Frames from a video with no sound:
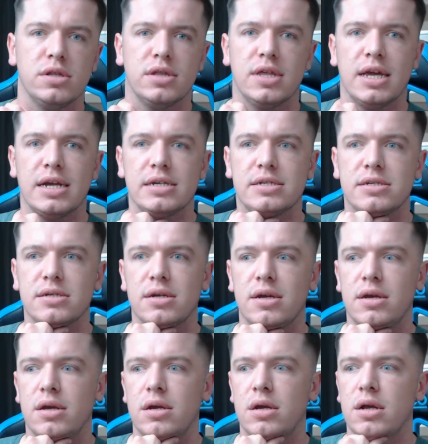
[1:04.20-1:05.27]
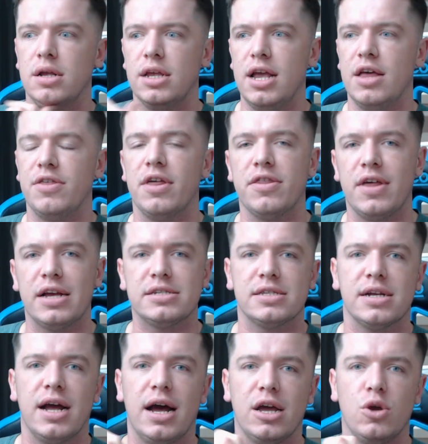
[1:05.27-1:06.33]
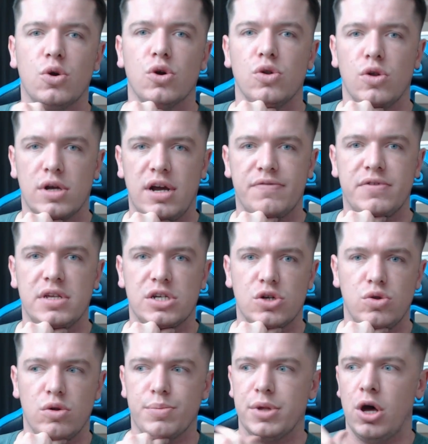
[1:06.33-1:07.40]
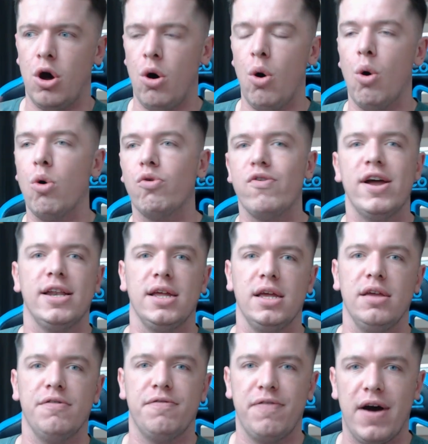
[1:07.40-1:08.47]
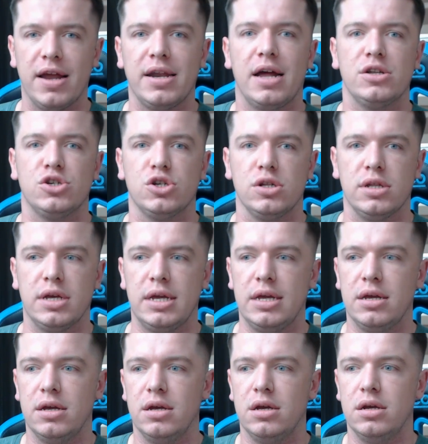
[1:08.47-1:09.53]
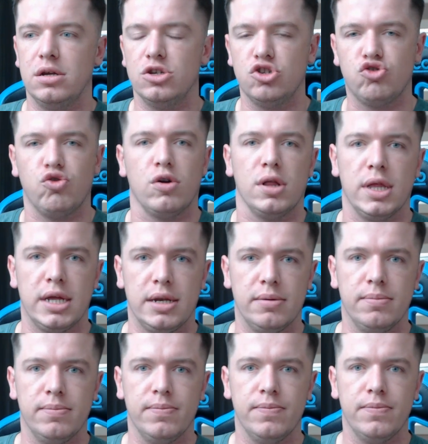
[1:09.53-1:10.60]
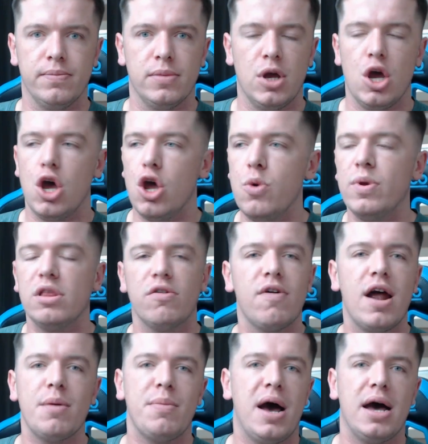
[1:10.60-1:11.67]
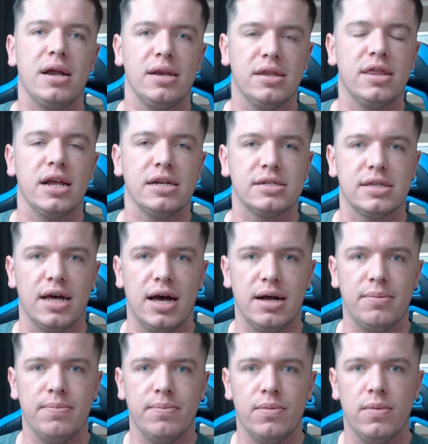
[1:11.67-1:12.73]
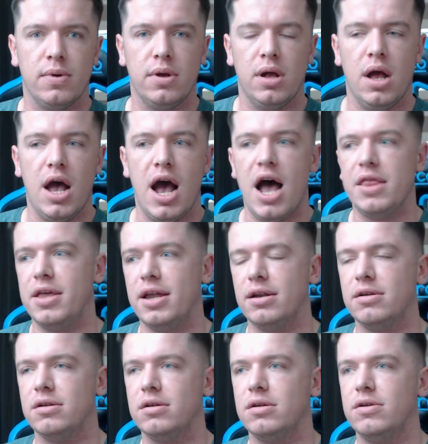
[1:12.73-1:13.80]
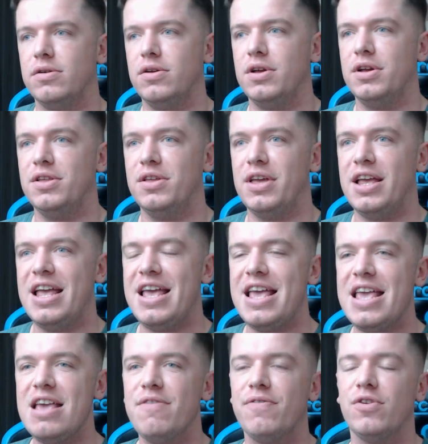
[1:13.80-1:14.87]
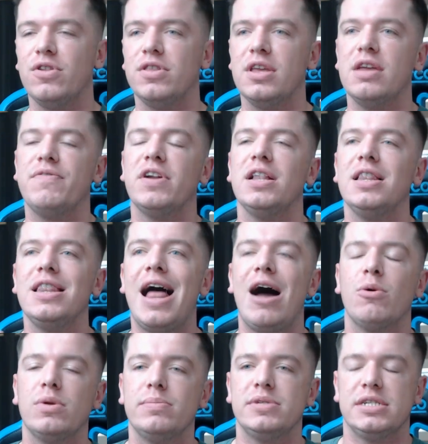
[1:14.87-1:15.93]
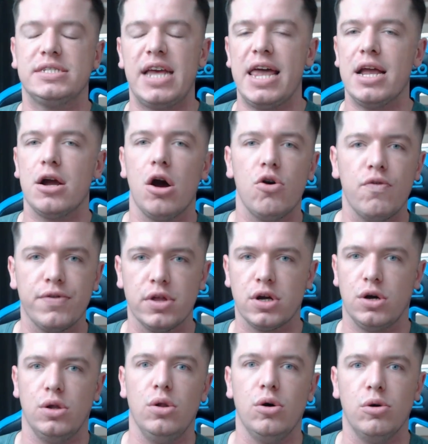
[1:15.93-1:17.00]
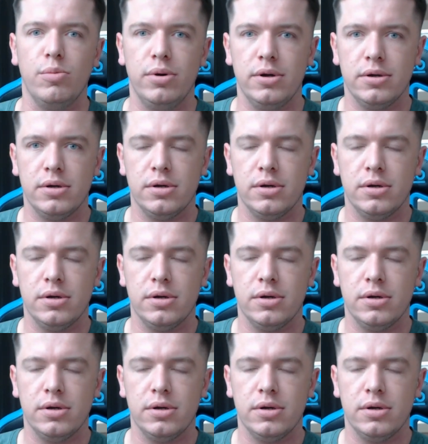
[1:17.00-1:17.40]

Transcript: and thinks, yeah, that's the guy who can look after this club that are already financially struggling? Who in their right mind thinks that? And then they even allowed him to take over the club